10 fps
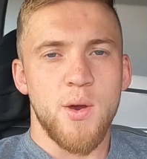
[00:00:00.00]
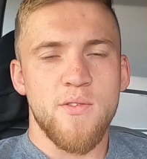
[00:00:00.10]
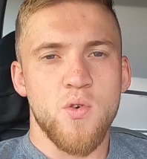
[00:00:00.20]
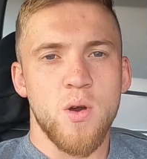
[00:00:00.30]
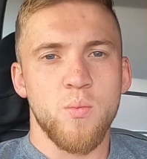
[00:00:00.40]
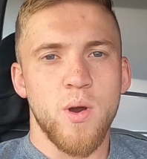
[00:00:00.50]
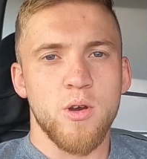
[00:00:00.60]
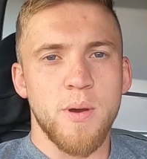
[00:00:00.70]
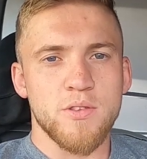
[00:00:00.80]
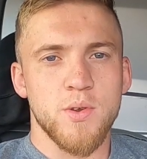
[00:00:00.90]
Hello everyone,
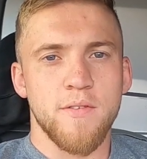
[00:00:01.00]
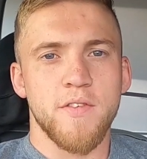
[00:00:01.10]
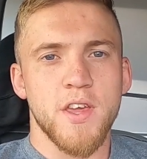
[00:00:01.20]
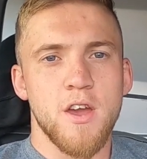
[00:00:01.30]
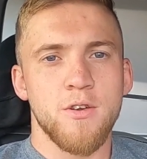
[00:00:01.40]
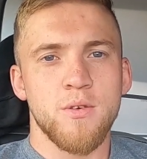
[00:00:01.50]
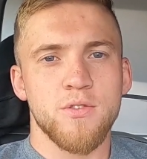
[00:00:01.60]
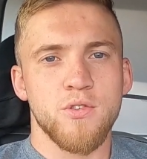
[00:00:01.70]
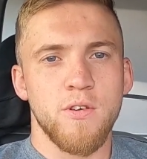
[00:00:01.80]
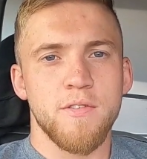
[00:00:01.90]
welcome back to another video.
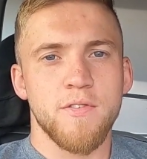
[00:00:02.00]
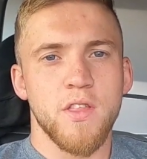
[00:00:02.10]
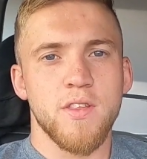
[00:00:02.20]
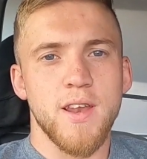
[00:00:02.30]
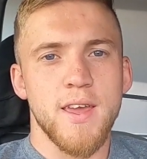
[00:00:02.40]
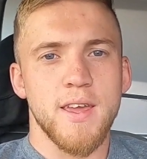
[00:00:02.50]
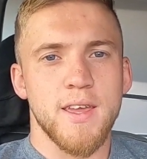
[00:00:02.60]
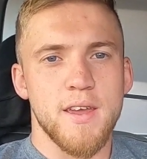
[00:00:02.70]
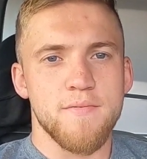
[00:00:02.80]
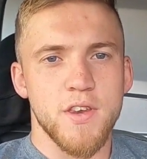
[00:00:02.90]
Sorry for the delay
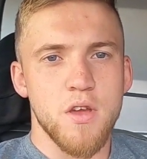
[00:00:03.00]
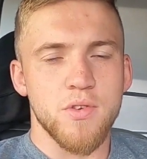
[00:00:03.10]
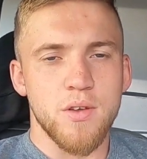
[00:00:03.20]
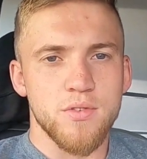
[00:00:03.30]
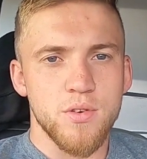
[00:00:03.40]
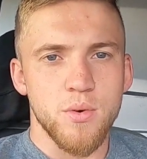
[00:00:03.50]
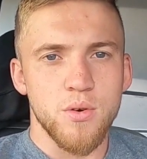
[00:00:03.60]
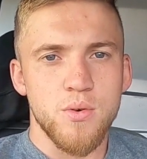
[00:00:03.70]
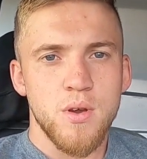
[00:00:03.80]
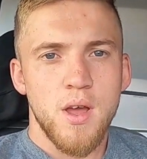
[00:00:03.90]
in getting videos out to you
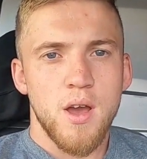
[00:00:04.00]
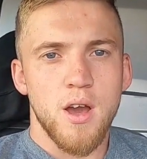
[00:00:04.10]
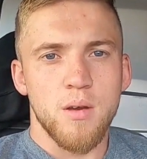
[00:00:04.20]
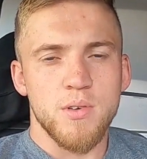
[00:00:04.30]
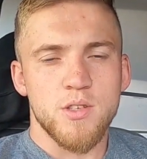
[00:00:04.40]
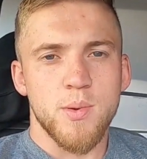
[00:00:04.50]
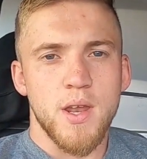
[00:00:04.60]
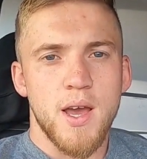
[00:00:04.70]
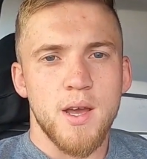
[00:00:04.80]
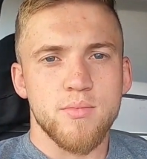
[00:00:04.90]
all. It's
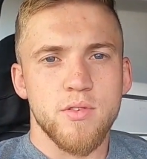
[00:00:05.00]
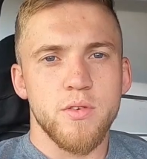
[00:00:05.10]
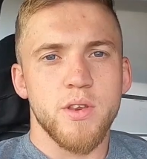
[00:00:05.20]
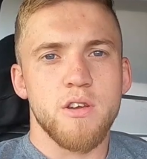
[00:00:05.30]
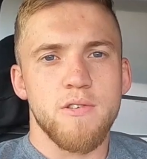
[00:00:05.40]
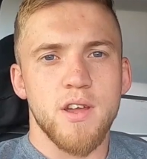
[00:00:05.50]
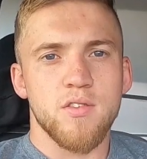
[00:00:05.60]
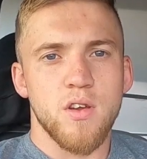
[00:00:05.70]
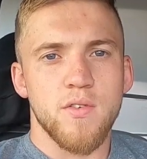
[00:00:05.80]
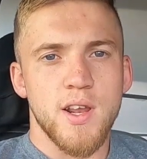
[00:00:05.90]
been absolutely
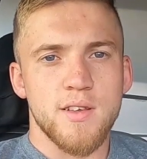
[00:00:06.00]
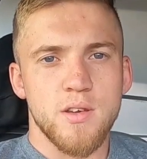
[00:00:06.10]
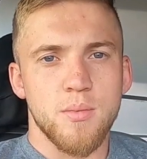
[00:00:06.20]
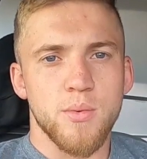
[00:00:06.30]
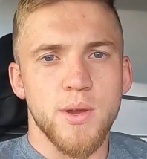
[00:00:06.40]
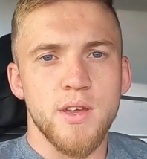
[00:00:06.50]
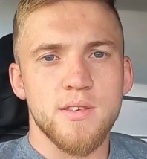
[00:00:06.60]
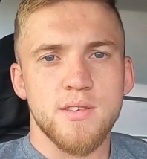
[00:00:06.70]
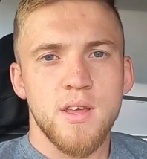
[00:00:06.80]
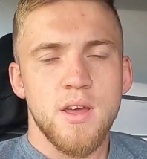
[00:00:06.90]
crazy over the last couple of
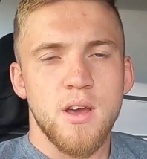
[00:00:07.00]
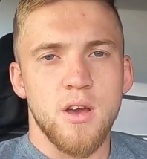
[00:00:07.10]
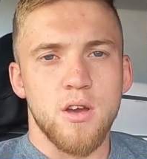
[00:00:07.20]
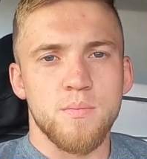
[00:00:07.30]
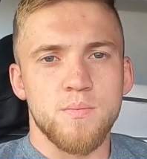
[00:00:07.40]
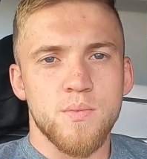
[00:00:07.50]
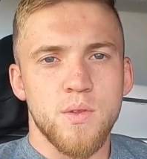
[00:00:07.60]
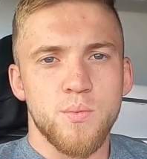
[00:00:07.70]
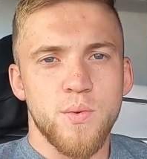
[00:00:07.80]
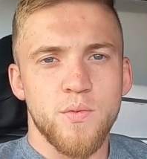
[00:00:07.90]
weeks.
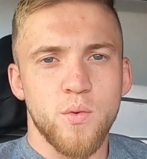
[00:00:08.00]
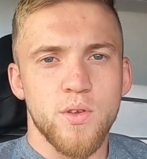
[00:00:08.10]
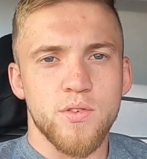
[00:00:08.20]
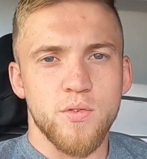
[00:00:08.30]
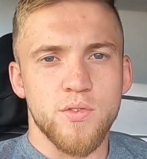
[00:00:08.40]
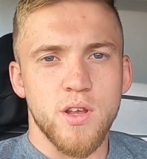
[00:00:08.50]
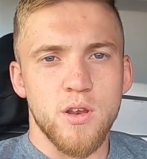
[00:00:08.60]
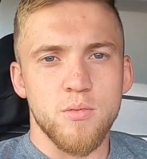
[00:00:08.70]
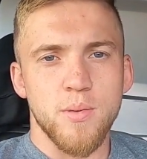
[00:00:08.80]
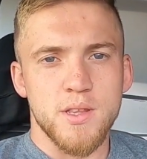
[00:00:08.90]
With all this obviously
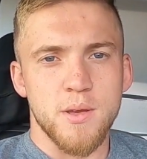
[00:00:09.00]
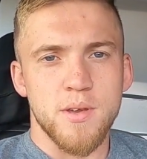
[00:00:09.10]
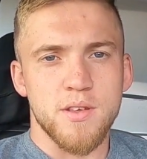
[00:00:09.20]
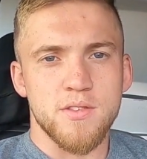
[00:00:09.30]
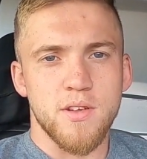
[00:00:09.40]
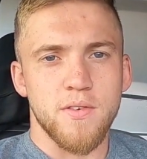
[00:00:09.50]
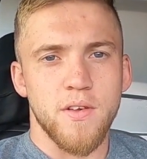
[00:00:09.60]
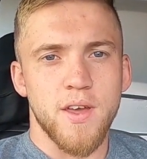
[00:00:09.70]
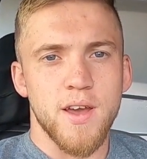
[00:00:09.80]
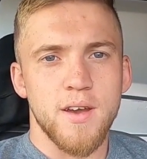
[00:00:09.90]
global pandemic and stuff
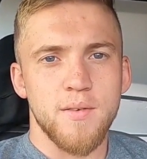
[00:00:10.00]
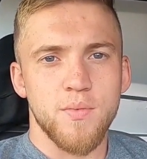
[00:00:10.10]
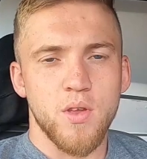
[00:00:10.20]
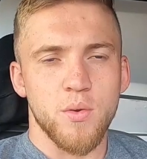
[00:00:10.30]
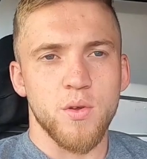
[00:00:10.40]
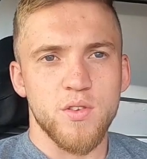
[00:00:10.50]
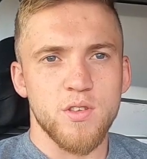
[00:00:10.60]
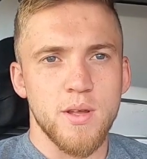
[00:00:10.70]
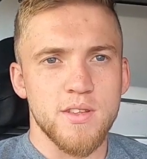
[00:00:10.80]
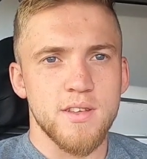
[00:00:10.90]
like that, I would have
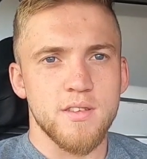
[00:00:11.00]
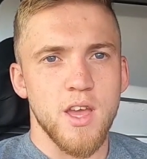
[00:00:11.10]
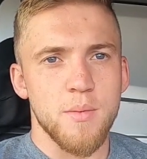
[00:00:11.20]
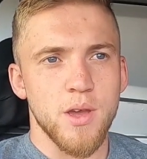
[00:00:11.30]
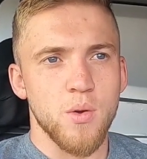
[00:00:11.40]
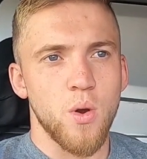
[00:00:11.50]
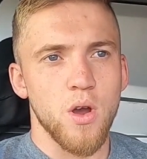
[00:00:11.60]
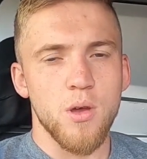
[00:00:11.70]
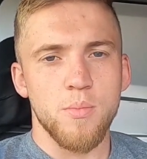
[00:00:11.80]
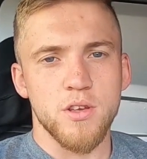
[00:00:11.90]
expected it to get a bit
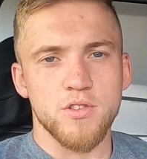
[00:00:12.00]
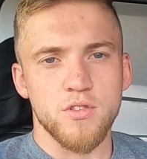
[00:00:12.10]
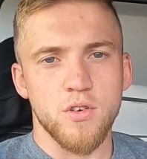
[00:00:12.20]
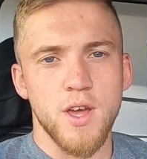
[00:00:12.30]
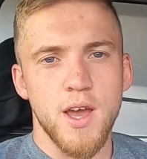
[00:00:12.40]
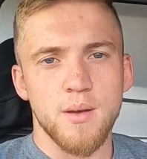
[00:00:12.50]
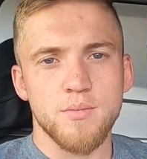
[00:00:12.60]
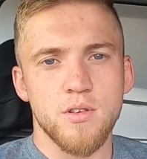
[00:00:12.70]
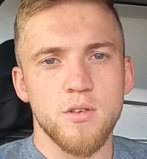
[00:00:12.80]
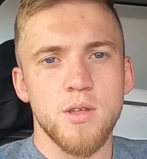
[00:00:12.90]
quiet, but it's just gone
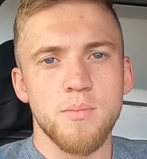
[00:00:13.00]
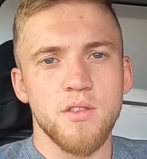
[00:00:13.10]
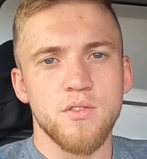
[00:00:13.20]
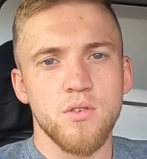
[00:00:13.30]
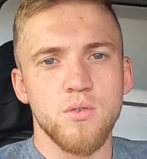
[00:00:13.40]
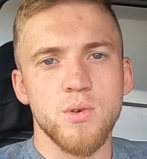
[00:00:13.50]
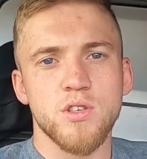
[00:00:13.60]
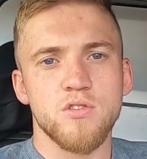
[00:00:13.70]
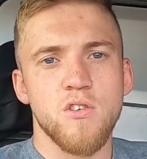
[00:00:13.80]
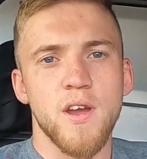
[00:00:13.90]
absolutely mental,
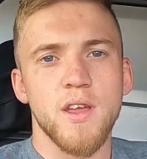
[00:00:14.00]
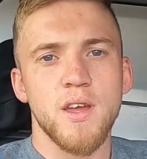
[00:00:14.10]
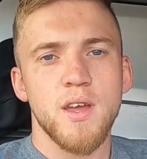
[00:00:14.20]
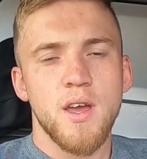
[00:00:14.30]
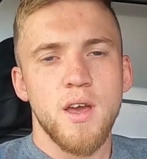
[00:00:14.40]
which is great.